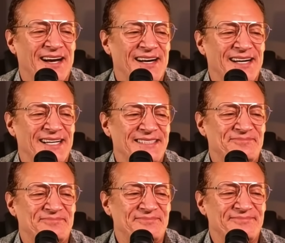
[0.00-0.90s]

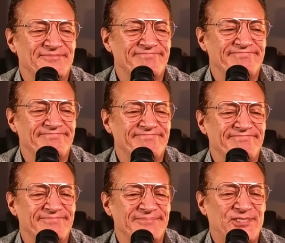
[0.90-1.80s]
So
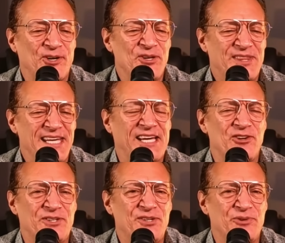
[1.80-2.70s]
you'd think
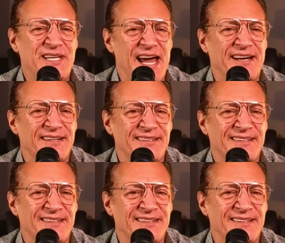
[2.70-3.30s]
you'd get,